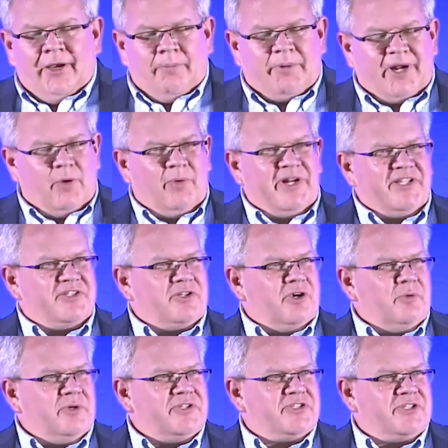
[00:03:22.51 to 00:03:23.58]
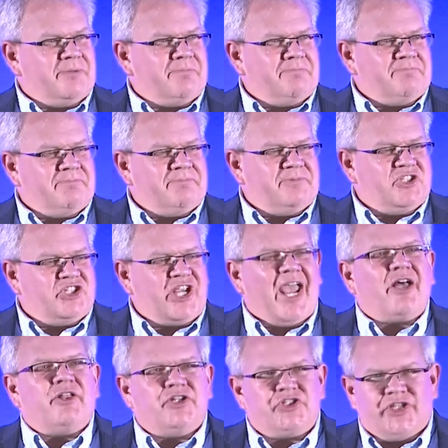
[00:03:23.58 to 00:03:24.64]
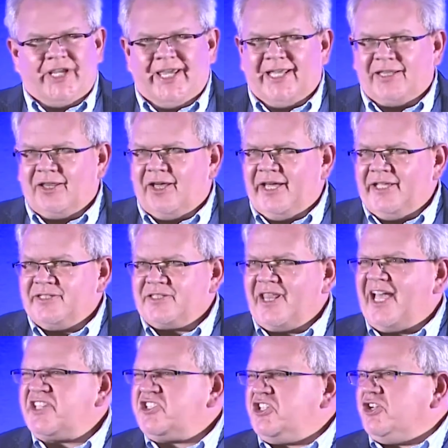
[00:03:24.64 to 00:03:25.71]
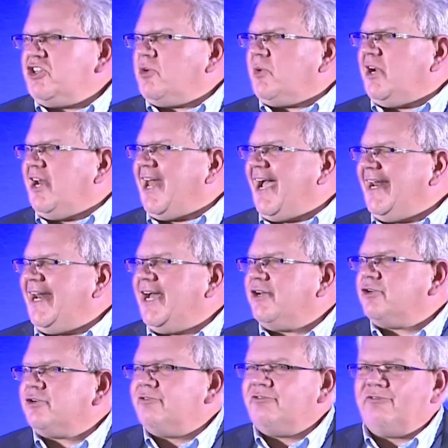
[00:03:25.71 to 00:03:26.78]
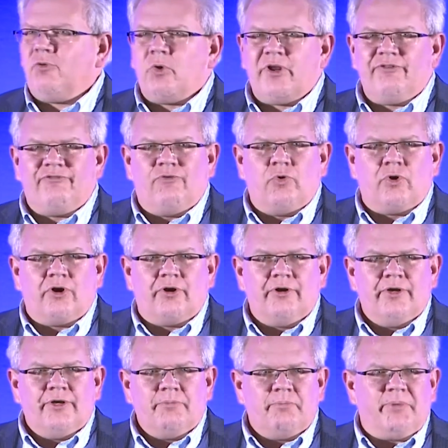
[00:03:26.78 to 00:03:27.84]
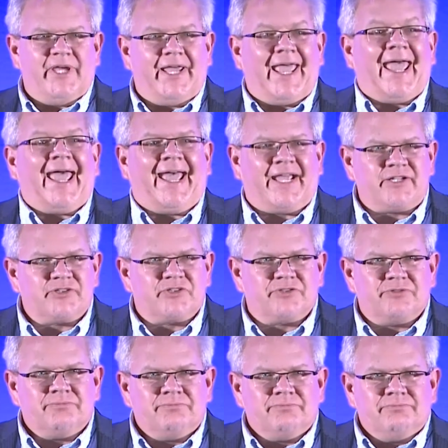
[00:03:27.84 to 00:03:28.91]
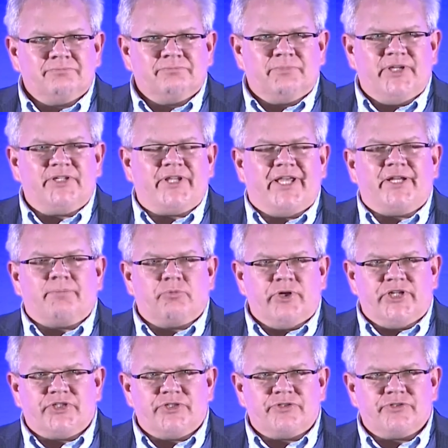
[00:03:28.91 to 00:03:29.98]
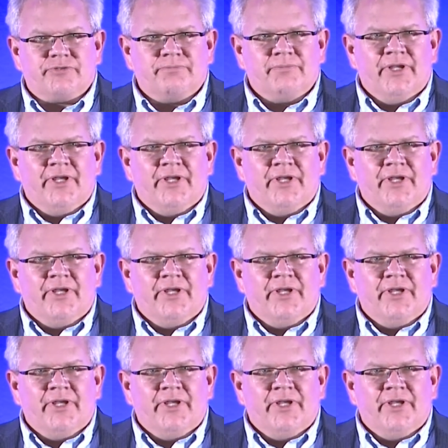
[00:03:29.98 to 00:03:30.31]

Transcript: But I want to start with some challenging headlines. Last year, there were 944 big hacks, big data breaches.